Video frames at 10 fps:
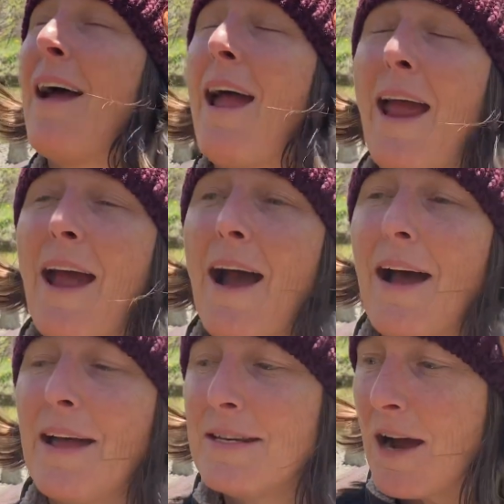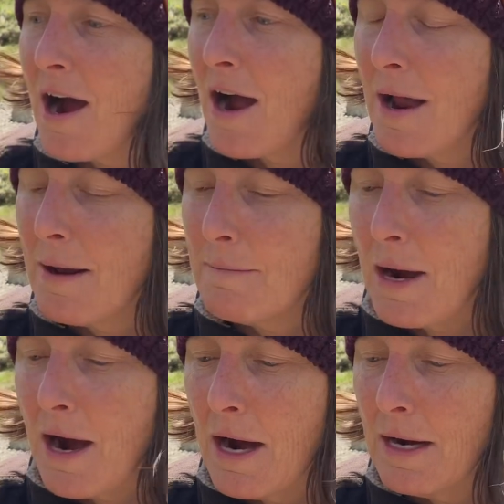and
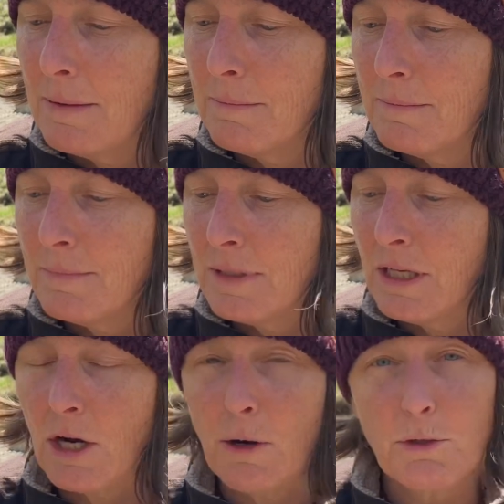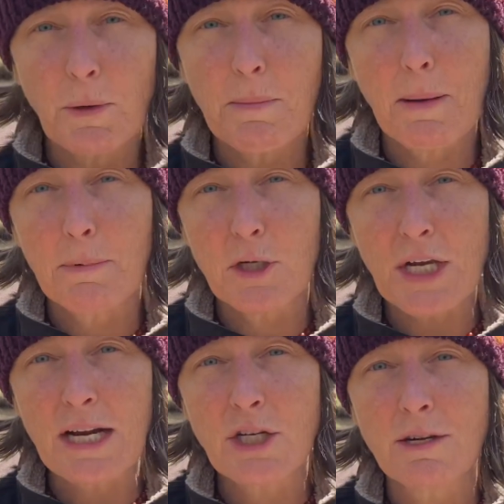I'm, doing my
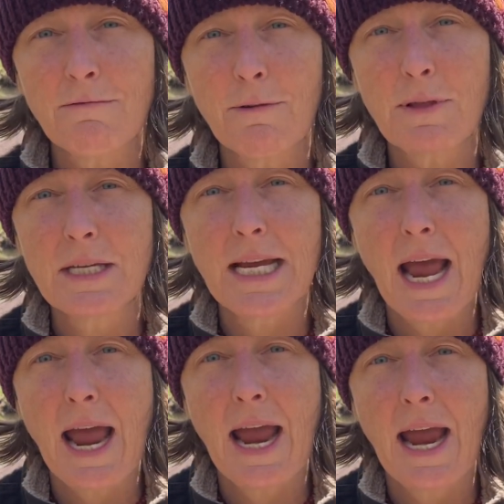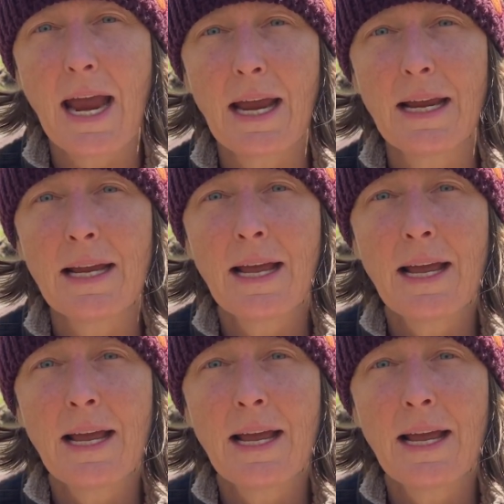protection for the day.